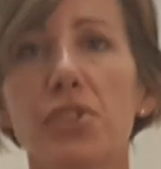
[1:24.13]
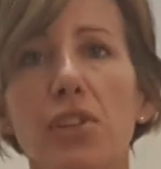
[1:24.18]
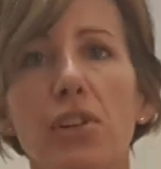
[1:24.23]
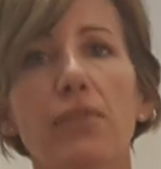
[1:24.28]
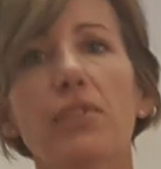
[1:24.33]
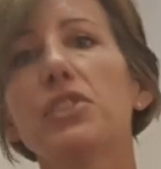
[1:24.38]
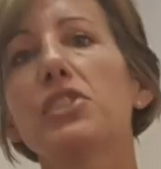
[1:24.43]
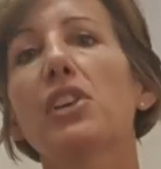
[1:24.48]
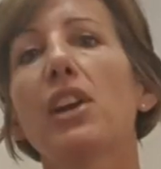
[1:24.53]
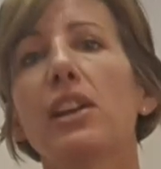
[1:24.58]
to your
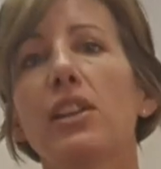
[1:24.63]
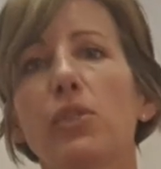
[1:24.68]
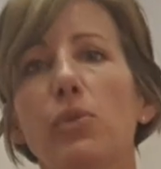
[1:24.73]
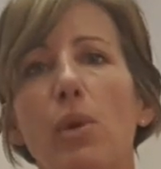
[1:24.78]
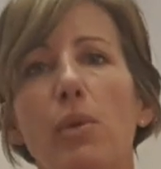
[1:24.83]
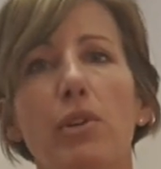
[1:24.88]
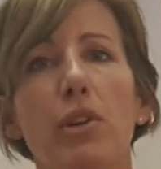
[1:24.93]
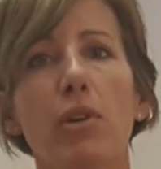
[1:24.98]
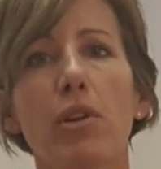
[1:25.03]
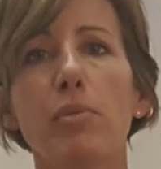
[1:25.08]
vagina as
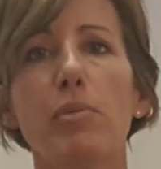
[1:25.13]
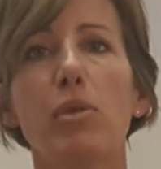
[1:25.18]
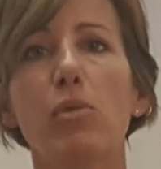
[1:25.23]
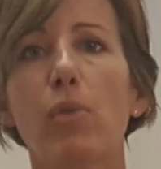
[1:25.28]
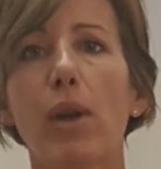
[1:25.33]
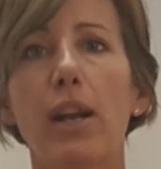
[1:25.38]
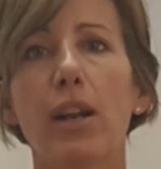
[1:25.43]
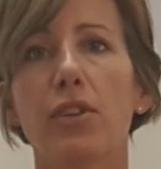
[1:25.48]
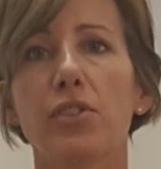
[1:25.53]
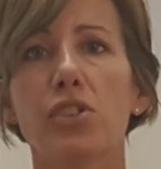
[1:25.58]
well. We don't want to be
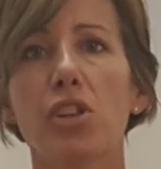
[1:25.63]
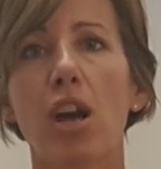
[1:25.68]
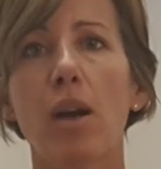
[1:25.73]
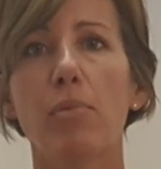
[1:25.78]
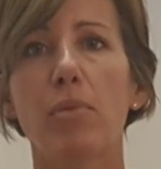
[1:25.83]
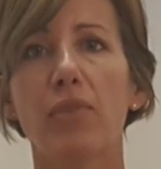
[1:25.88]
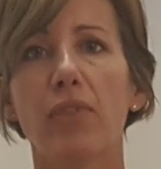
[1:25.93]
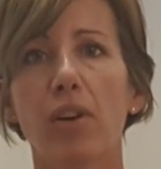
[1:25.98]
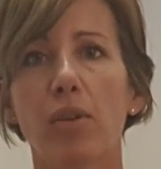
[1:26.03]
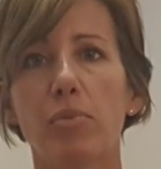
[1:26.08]
right on
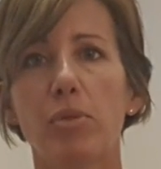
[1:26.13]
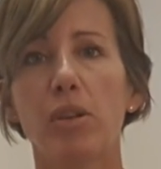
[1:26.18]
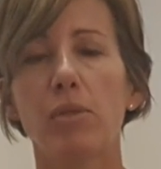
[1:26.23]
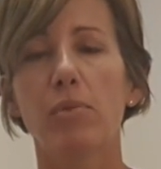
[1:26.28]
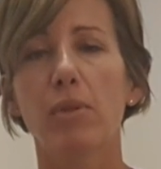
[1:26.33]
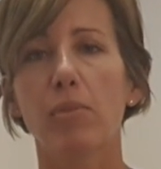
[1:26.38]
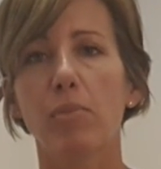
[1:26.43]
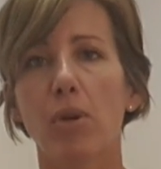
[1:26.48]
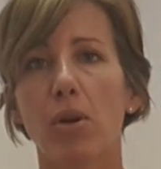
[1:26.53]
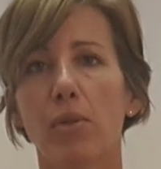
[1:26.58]
top of our
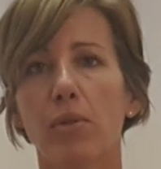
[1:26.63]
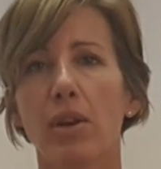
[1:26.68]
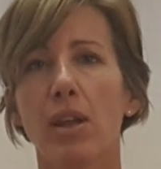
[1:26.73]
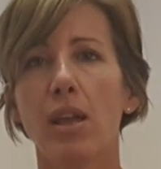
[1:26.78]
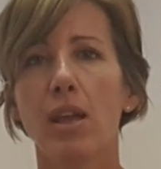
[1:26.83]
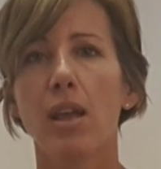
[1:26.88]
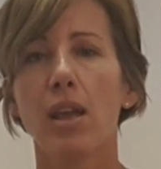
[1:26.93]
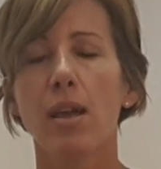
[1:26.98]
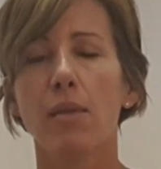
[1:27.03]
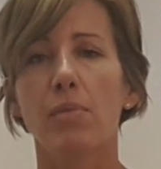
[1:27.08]
pubic bone,
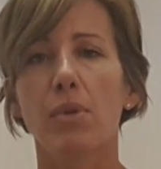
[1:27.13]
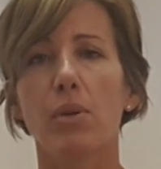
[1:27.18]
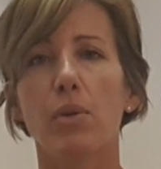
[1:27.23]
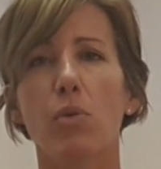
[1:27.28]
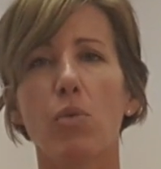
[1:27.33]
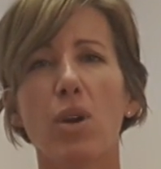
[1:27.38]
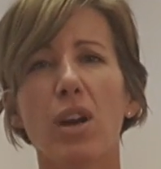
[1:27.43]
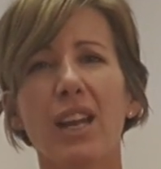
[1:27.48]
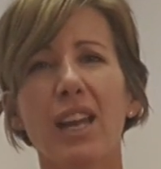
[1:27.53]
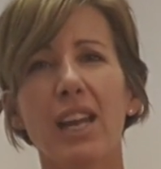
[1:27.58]
but we
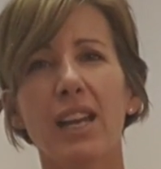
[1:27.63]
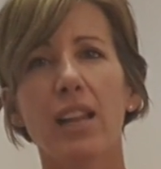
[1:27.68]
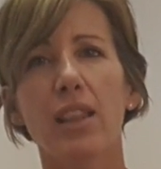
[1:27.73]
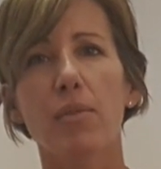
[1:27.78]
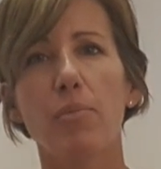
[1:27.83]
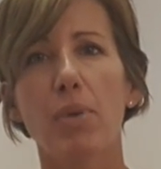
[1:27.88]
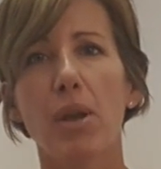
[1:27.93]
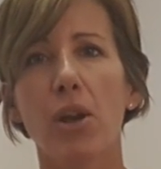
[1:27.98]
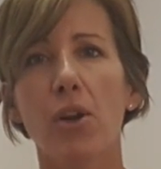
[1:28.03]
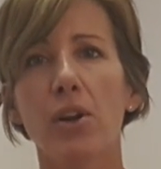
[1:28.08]
want kind of
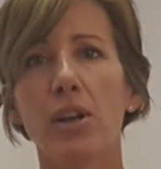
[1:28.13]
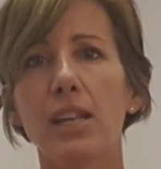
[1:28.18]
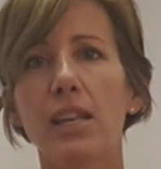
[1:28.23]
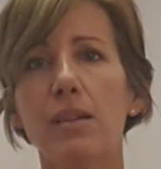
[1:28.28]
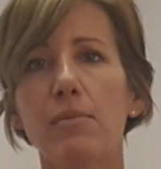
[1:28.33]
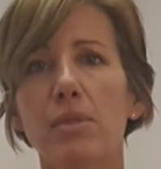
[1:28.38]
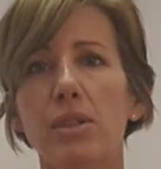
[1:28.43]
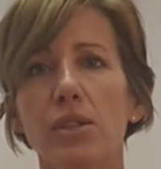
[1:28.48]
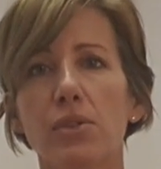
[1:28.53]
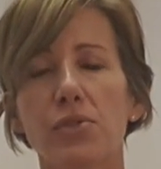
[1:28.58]
the
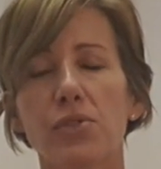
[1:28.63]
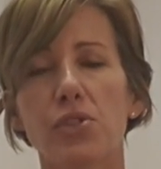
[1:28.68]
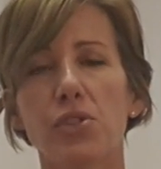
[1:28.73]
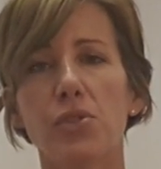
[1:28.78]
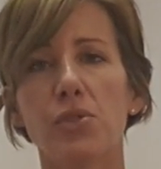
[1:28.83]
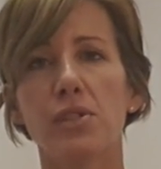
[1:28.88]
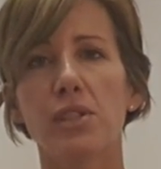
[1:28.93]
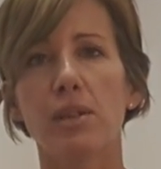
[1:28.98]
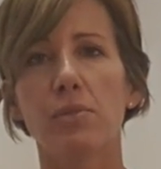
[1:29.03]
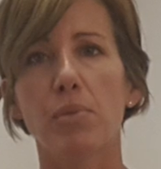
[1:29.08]
perineum and those
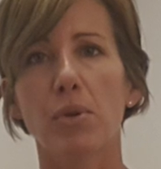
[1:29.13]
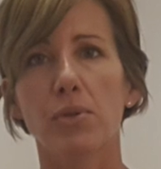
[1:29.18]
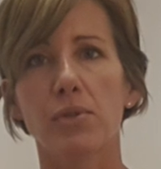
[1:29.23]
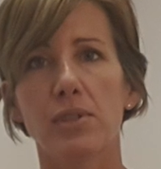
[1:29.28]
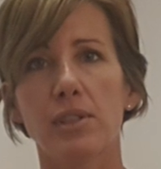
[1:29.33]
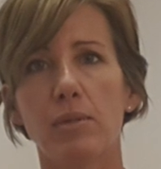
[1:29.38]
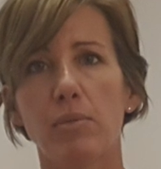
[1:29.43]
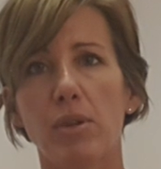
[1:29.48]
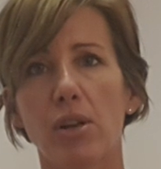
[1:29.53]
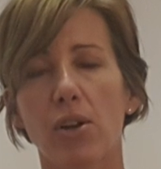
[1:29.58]
two sit
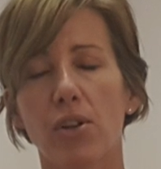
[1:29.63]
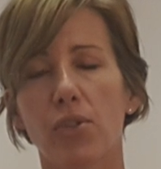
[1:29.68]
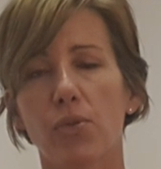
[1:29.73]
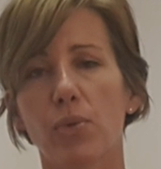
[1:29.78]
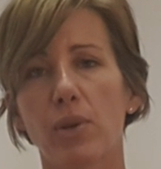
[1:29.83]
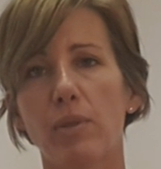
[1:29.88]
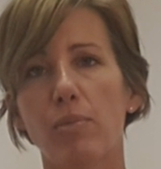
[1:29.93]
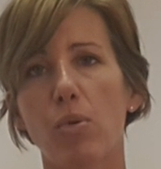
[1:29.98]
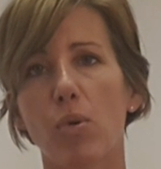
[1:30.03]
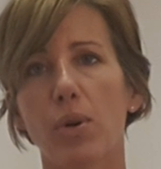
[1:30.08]
bones to be our
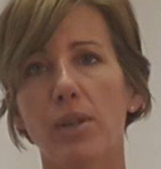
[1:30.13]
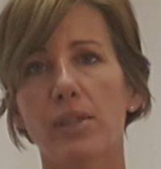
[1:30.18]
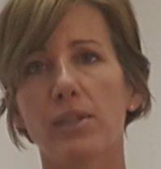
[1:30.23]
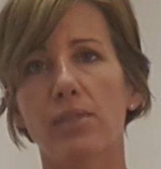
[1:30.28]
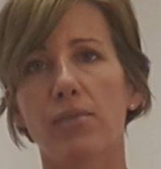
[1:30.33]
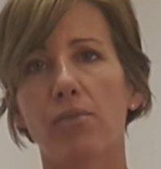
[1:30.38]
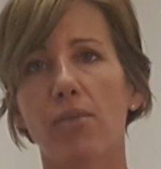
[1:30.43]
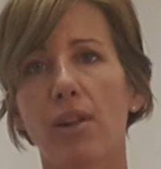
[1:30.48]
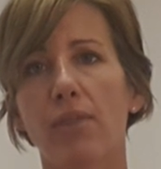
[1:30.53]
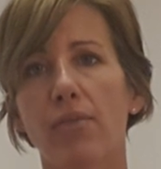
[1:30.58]
3 points
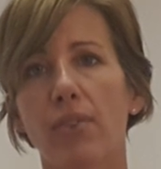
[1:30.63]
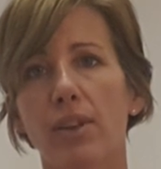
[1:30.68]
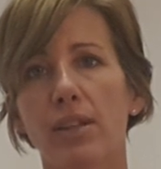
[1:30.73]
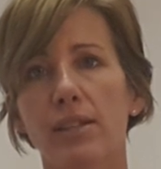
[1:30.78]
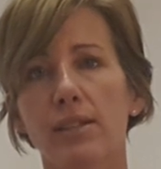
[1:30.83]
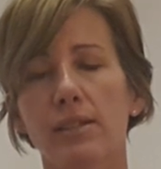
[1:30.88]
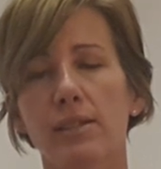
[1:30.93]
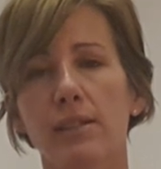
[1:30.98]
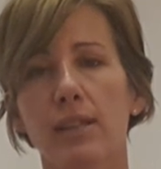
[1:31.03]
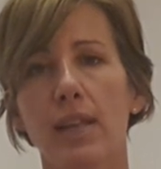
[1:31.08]
of
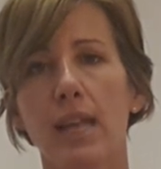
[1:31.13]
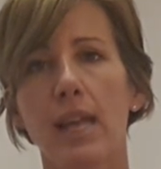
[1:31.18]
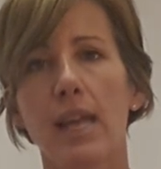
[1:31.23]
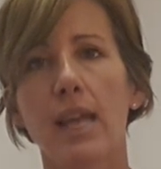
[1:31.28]
reference.